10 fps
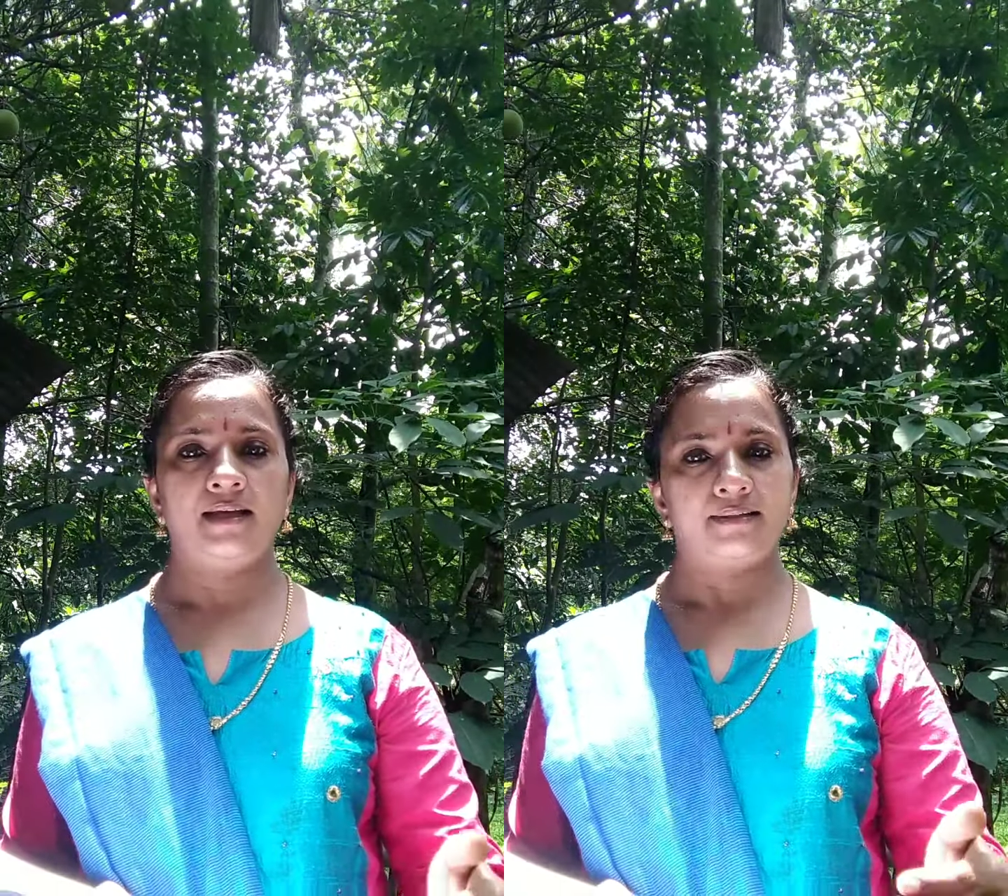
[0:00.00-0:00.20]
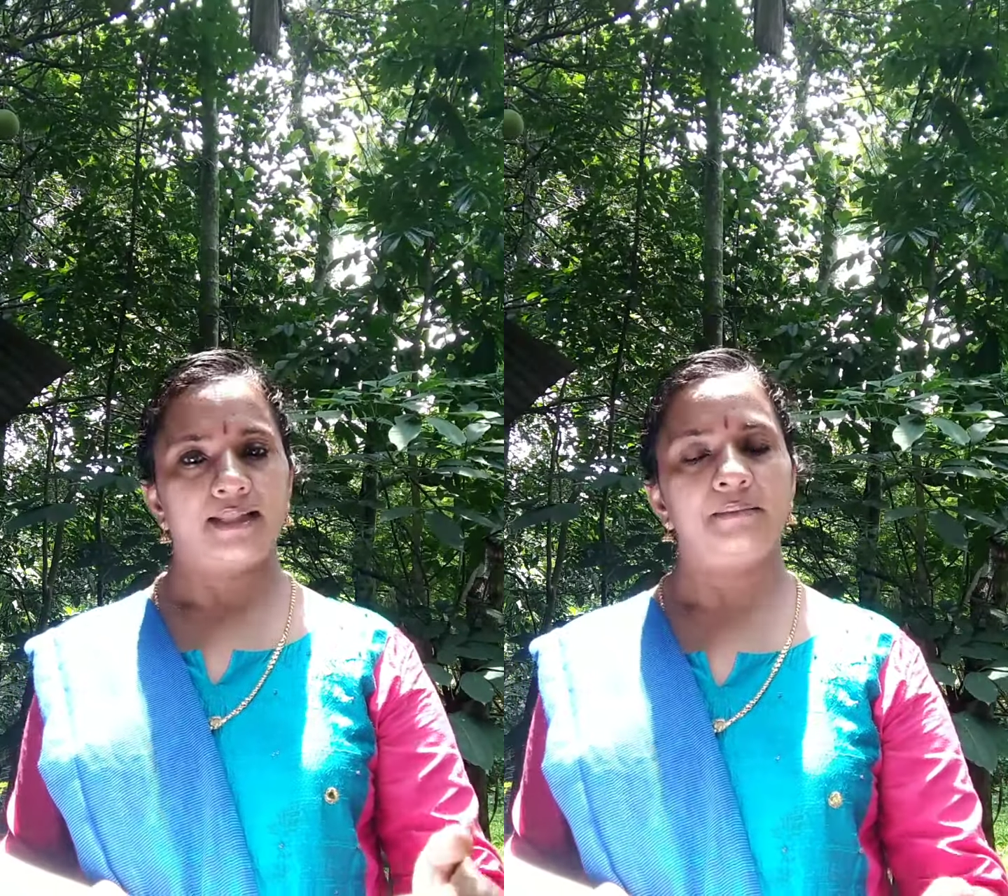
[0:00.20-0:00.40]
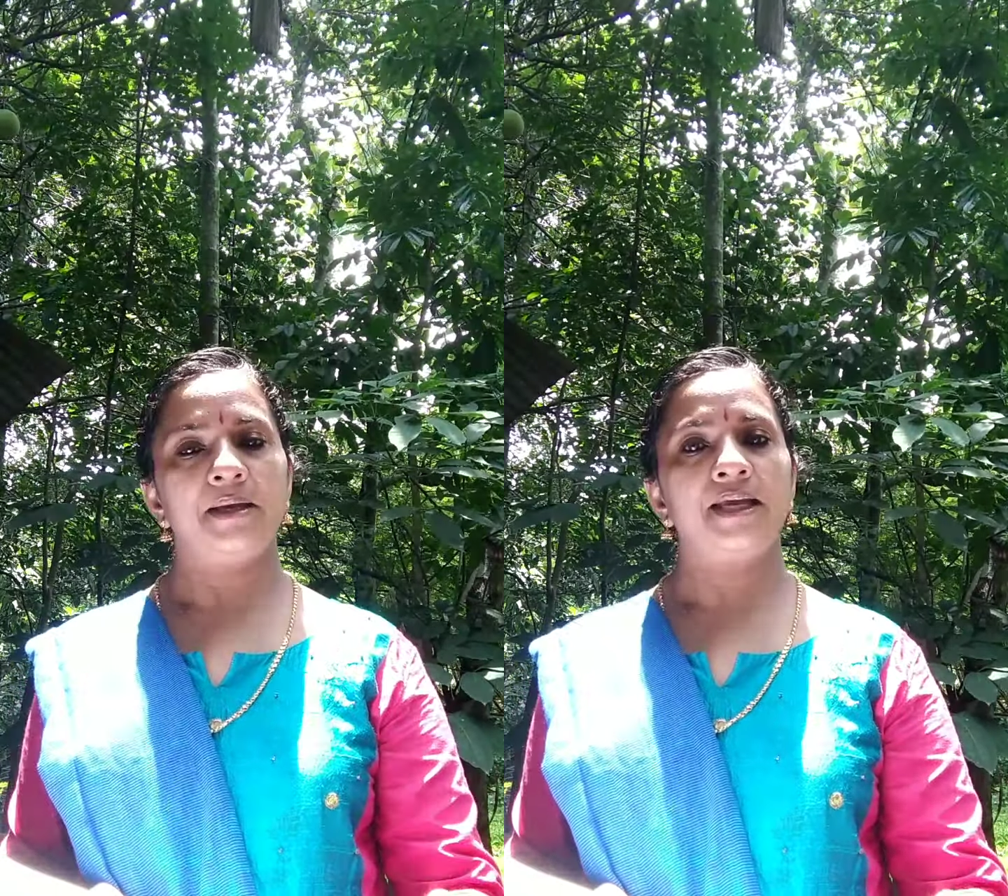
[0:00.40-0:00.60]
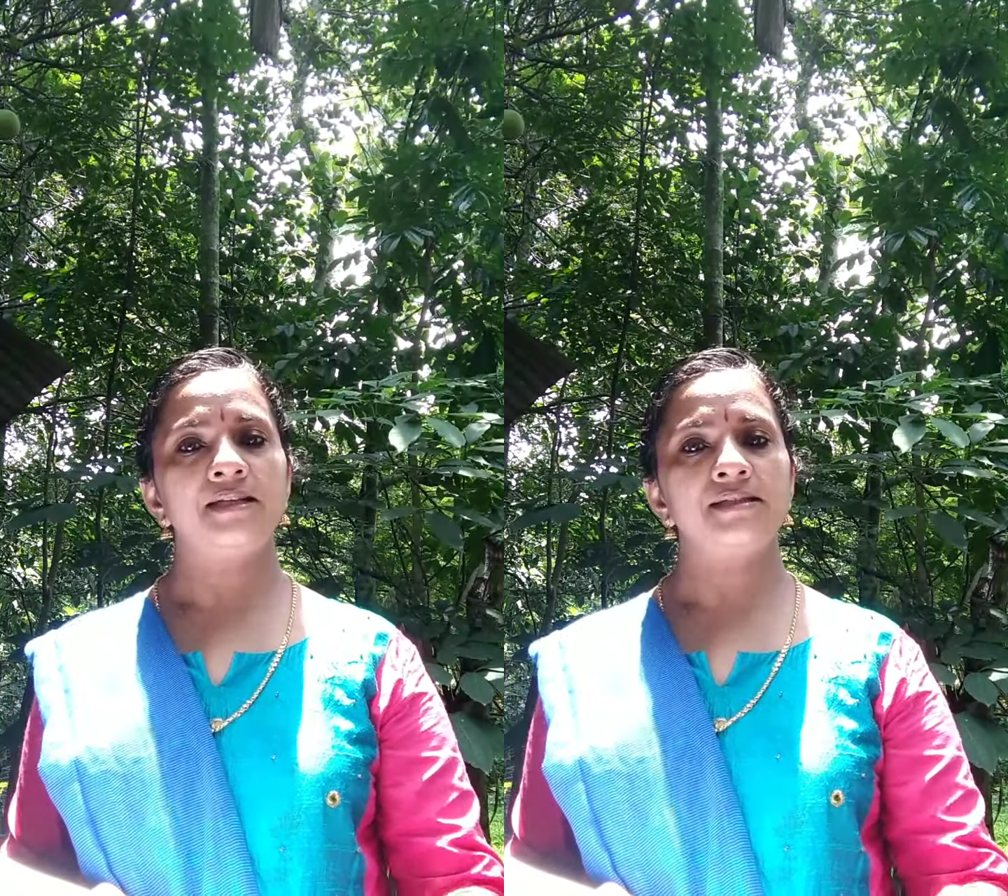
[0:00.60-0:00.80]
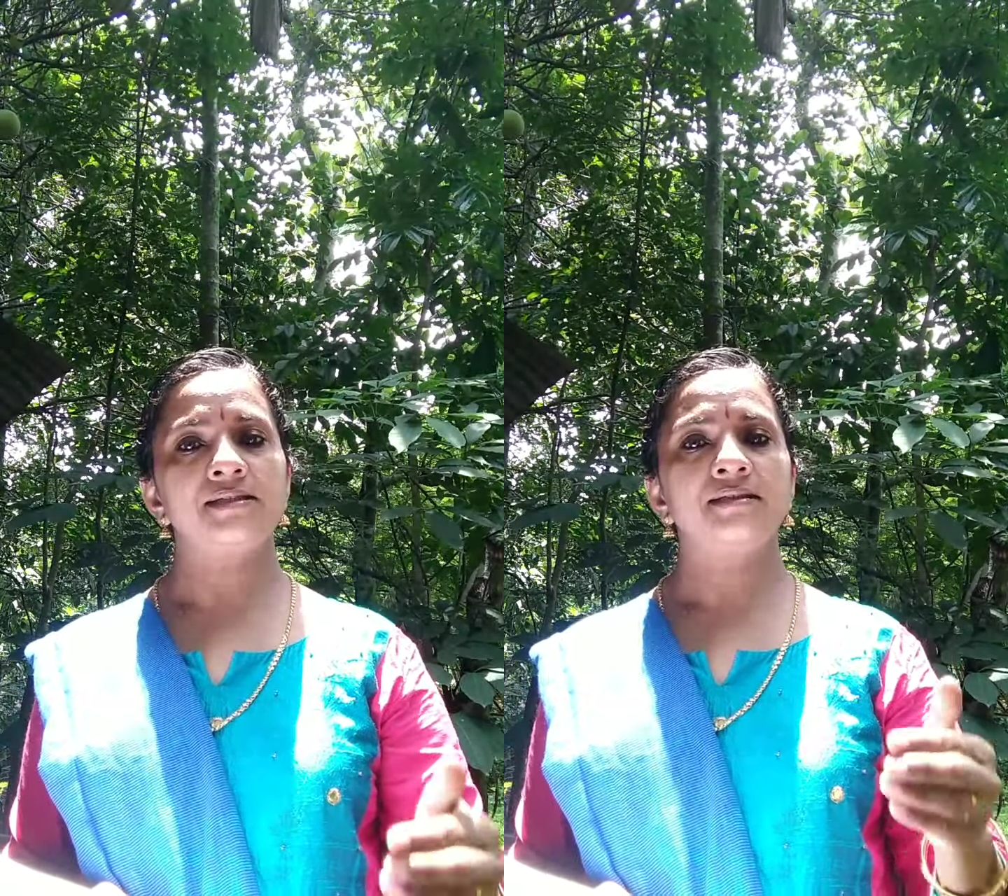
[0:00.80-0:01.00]
That
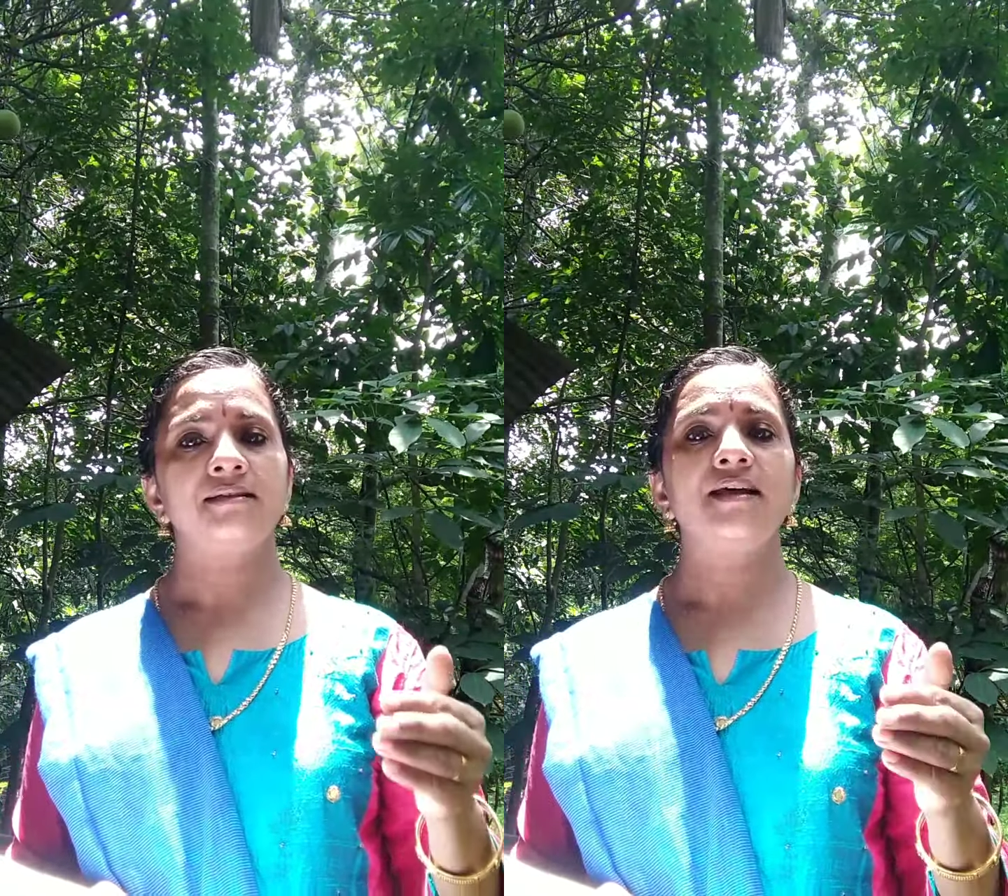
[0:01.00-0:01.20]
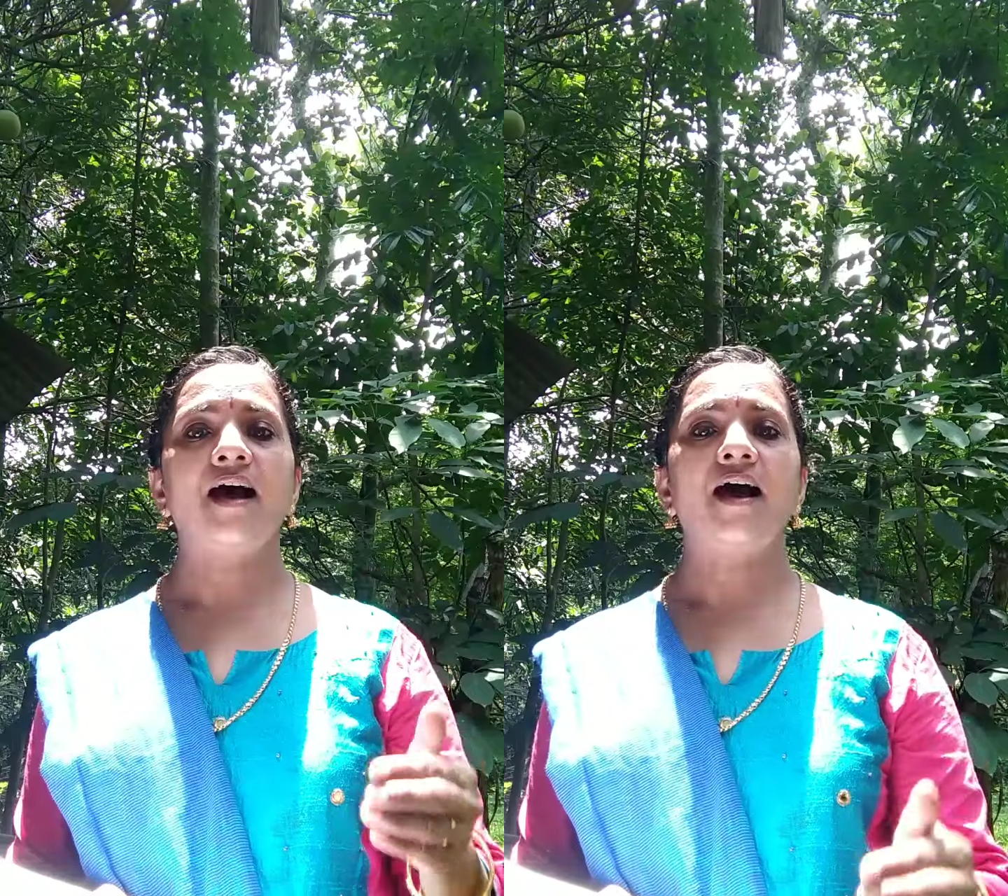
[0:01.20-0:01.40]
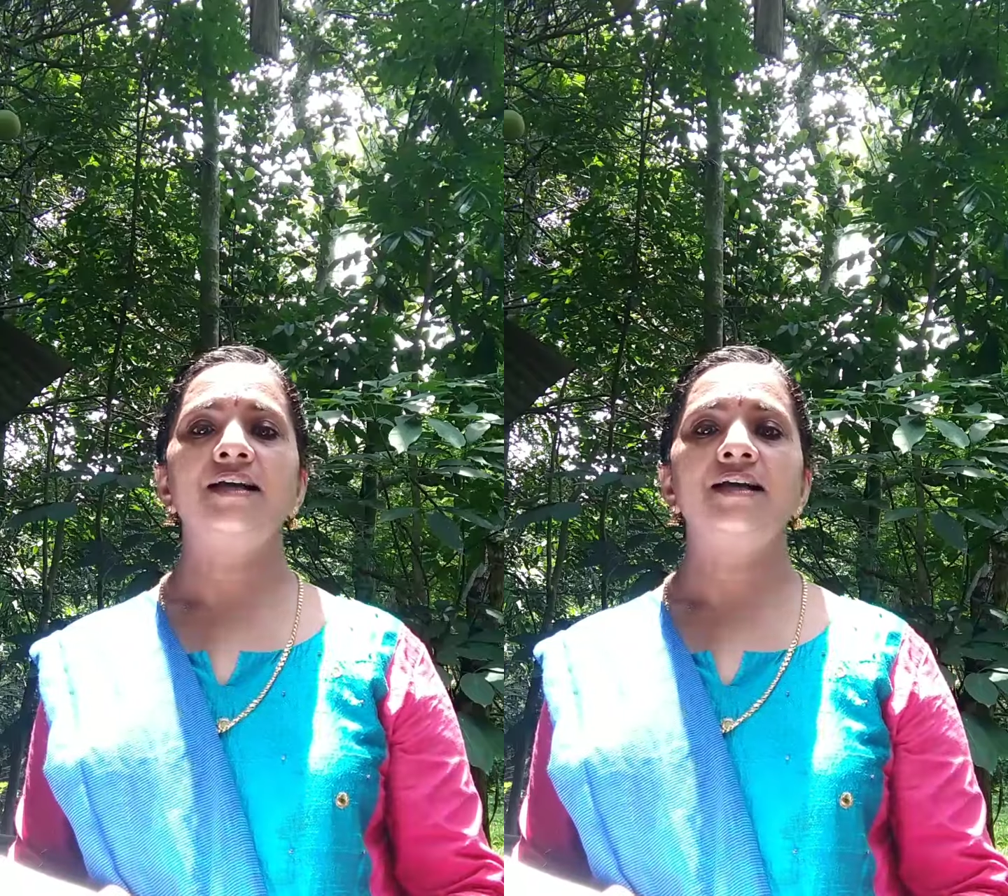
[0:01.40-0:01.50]
means the